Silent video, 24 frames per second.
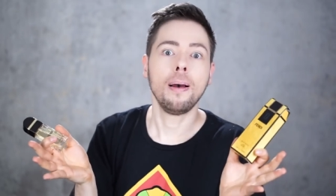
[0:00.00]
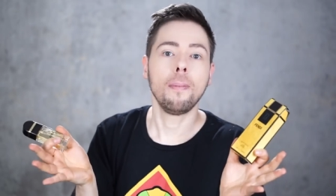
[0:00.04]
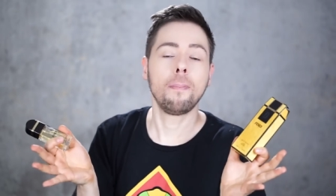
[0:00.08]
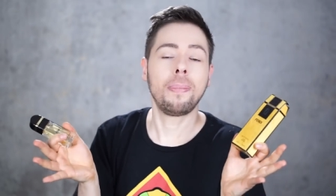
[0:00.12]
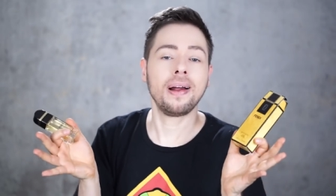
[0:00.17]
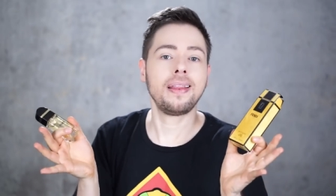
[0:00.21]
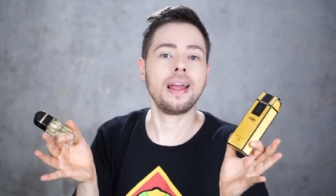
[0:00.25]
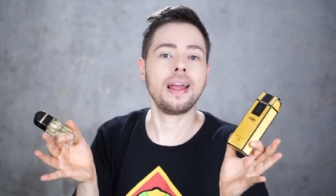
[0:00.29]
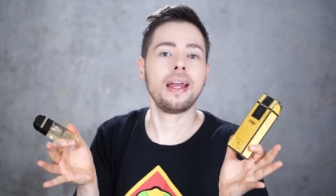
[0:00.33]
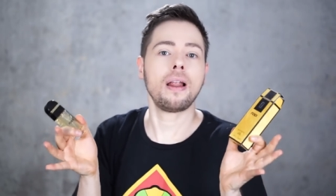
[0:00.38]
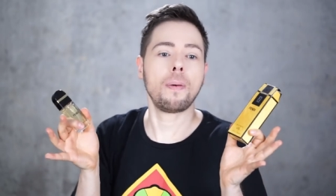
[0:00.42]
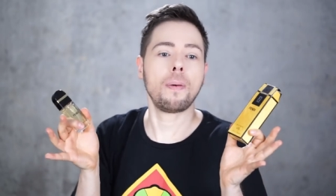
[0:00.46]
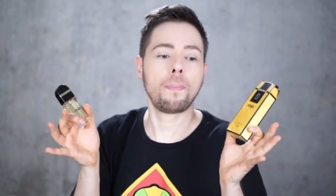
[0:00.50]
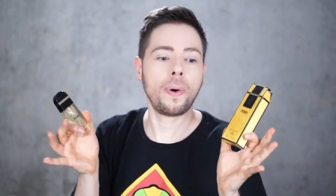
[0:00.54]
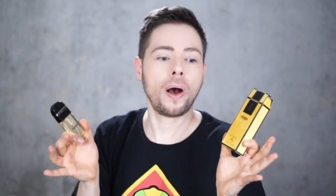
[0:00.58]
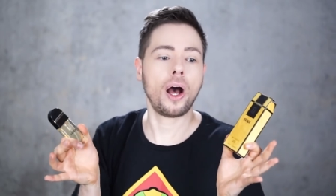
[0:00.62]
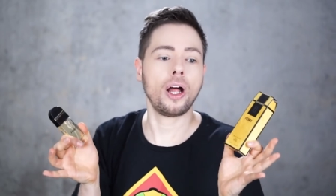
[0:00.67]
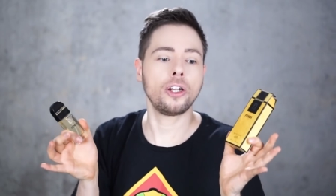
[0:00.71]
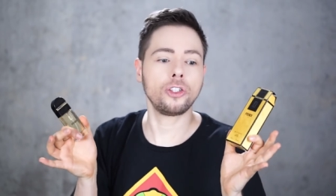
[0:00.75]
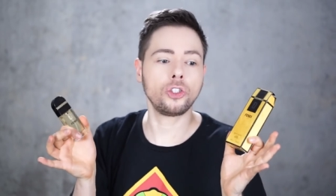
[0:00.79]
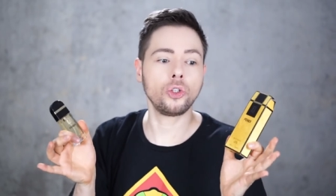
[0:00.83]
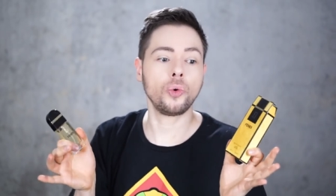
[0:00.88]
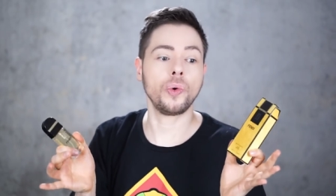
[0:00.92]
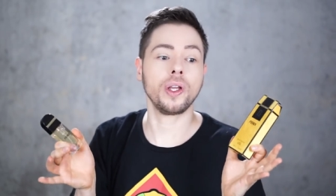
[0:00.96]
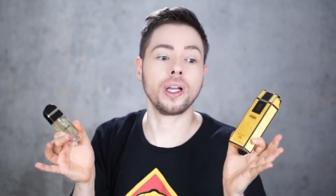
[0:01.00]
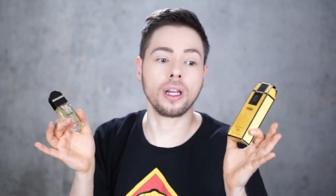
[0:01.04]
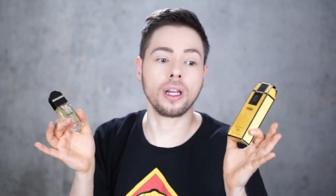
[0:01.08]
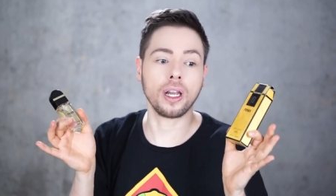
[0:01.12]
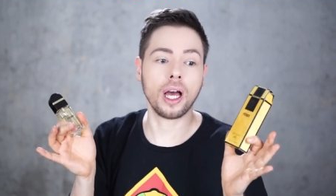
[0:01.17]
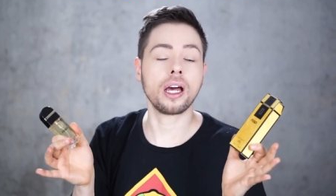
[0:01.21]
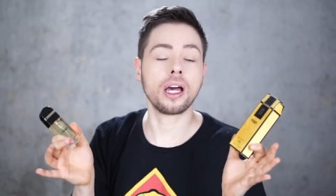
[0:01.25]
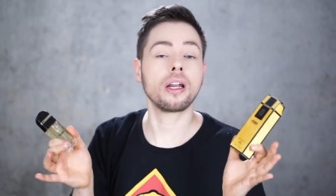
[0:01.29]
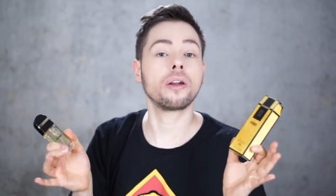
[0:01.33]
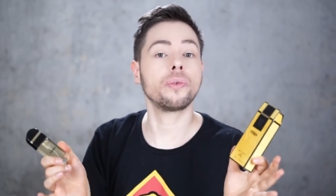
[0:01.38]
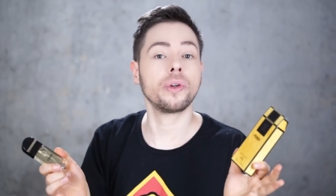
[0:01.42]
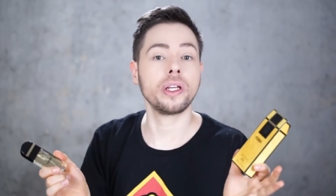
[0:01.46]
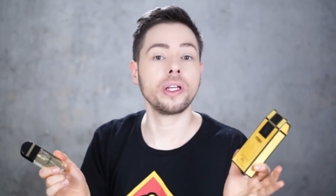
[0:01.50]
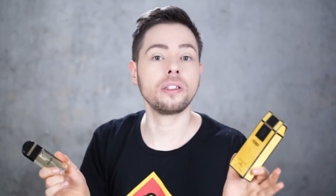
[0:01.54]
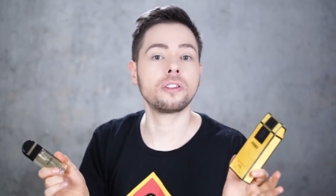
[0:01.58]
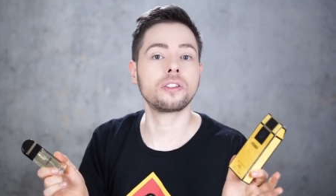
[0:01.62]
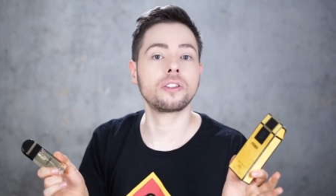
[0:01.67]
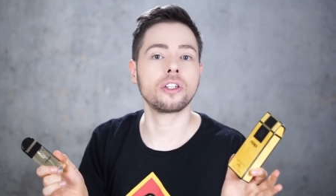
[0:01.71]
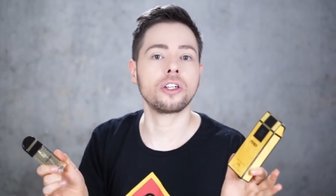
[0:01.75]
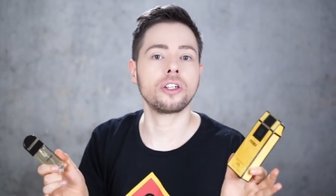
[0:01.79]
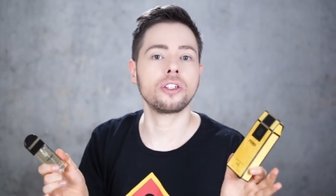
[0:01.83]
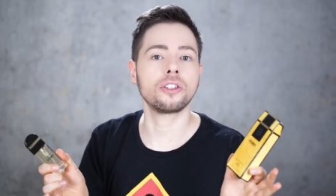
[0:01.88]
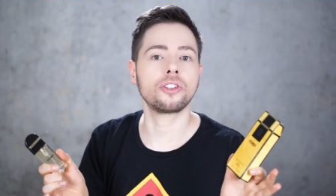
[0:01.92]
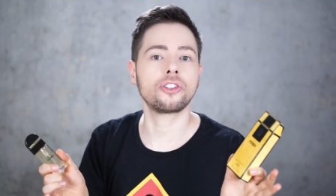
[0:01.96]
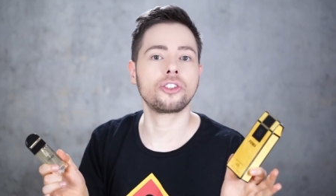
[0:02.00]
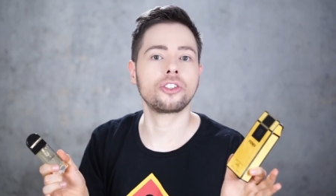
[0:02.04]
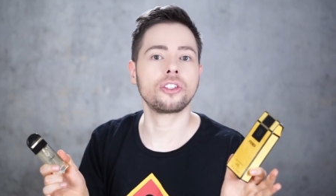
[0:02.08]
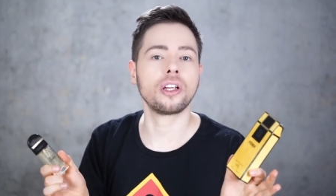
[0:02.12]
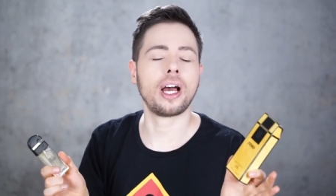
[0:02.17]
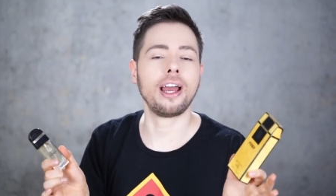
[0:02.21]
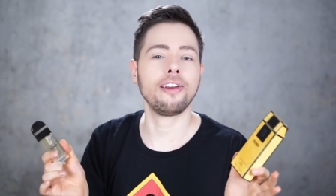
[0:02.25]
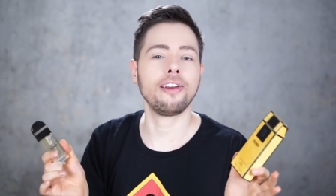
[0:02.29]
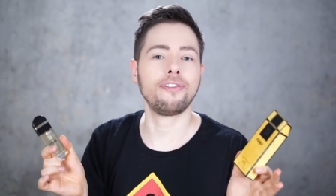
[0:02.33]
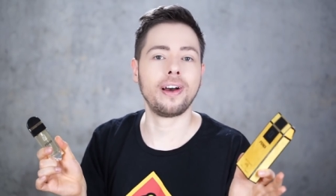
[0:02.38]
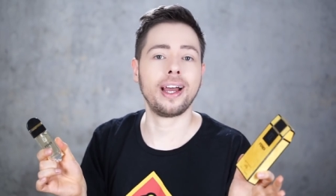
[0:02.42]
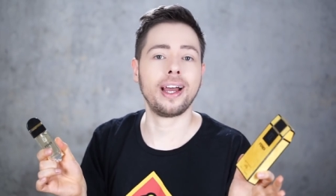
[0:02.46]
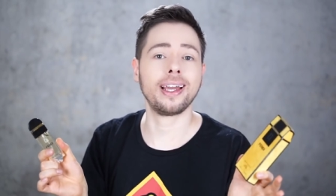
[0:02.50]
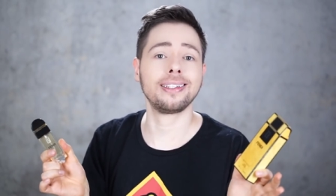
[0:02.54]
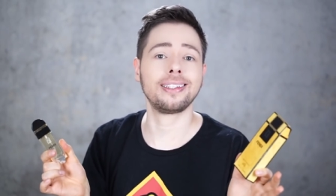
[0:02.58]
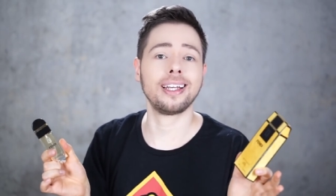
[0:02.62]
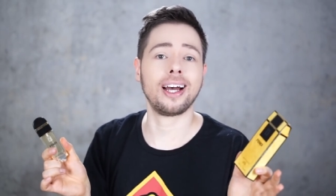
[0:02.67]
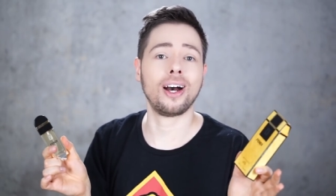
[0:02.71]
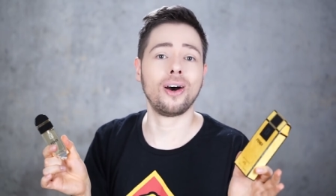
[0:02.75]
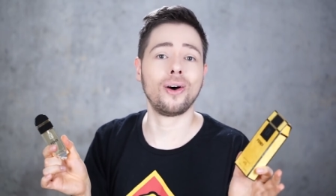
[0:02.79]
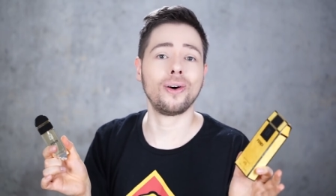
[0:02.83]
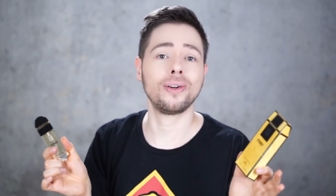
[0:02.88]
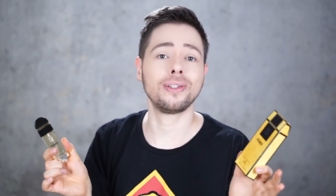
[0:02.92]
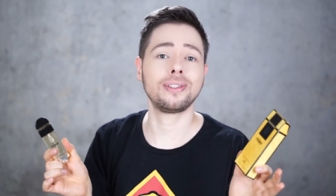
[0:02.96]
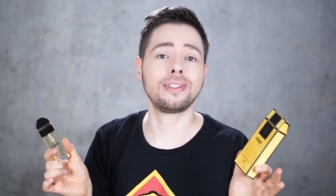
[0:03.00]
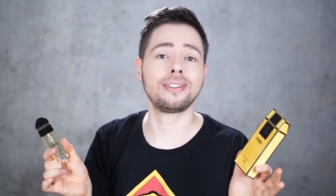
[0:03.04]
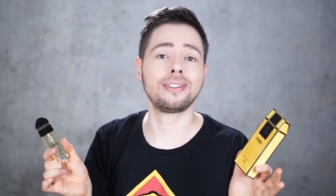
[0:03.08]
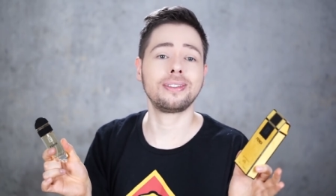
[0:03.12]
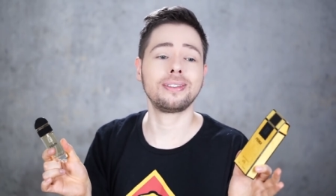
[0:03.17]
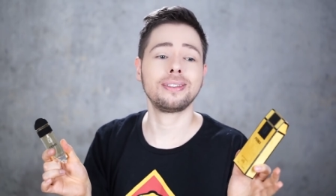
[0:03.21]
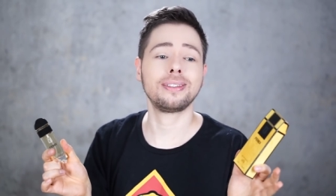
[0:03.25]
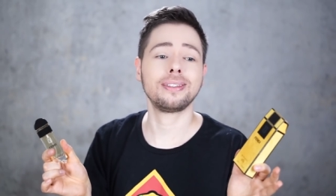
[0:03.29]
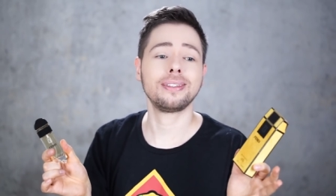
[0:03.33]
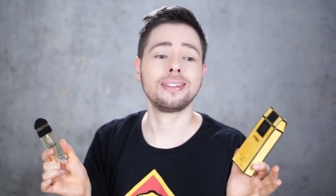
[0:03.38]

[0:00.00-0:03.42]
But then upon doing a lot of research, I find out,